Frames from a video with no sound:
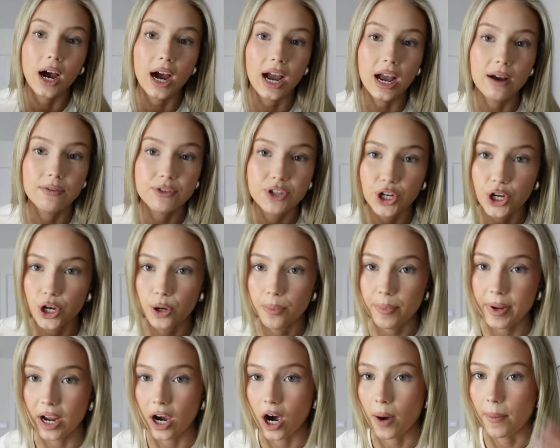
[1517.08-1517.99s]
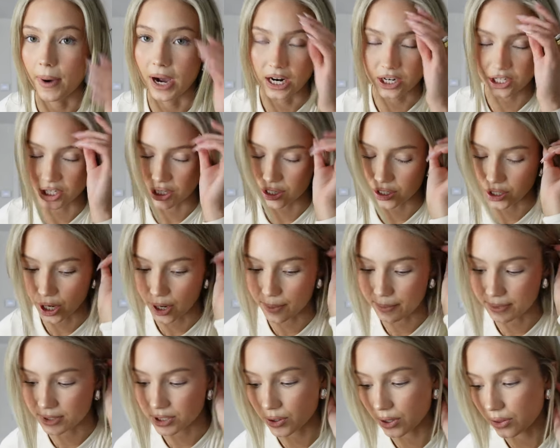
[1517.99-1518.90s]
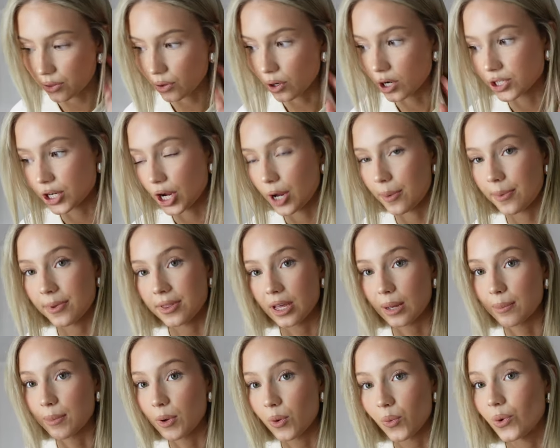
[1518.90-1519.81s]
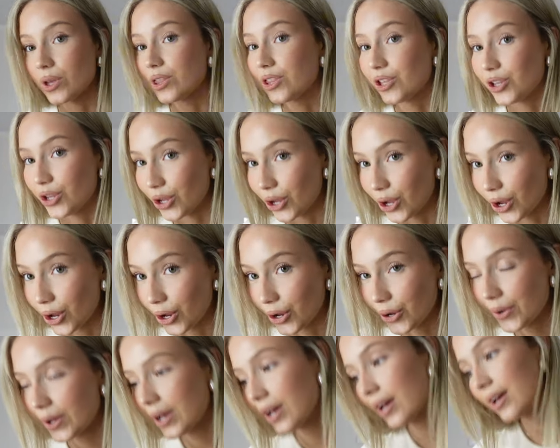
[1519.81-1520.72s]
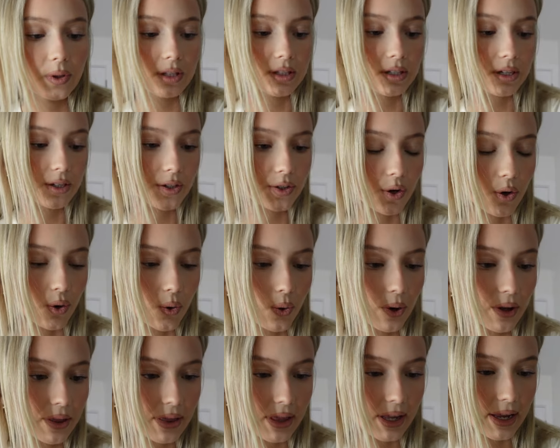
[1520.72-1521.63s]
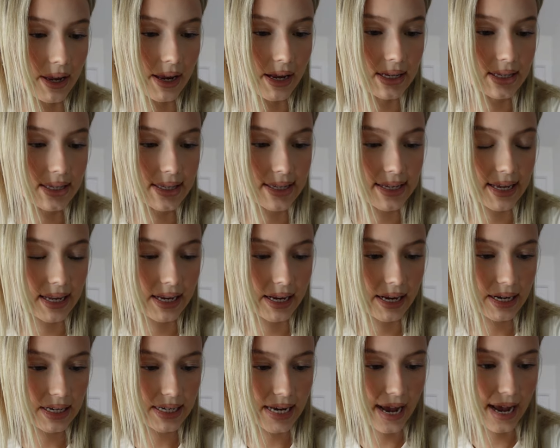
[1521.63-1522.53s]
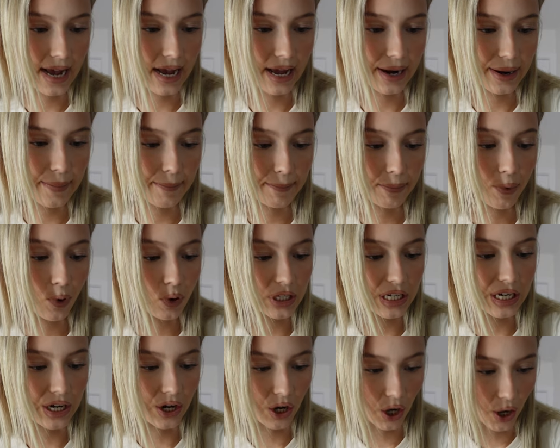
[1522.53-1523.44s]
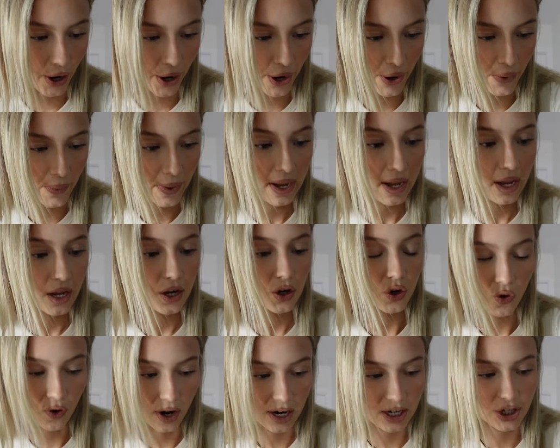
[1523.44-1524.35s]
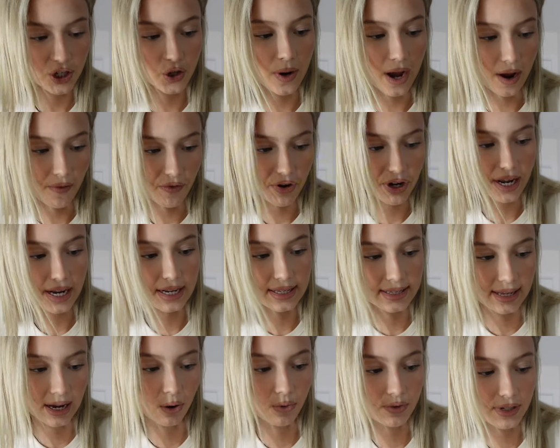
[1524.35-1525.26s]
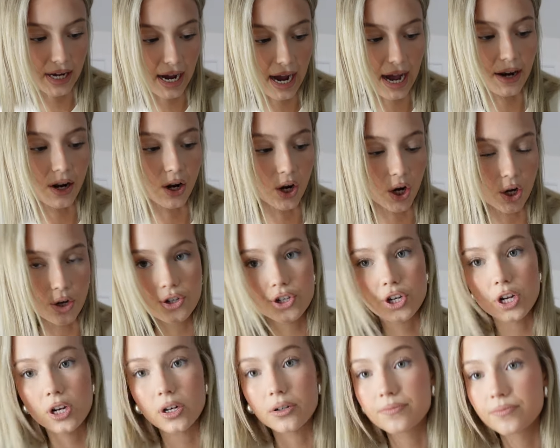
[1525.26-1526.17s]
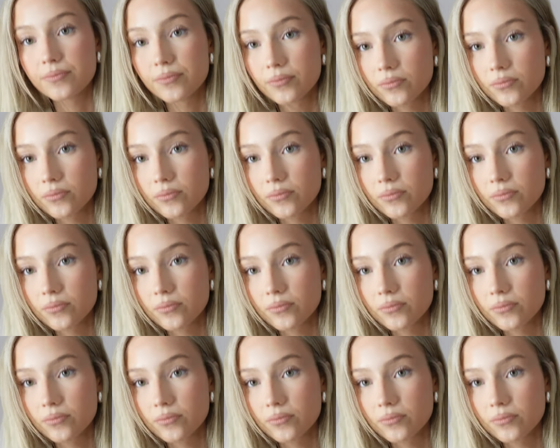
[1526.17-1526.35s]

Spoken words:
I have two PR packages to open, so I thought I'd open them with you. This looks cool. The Skinny Tan Body Glow Gradual Everyday Self-Tan Lotion.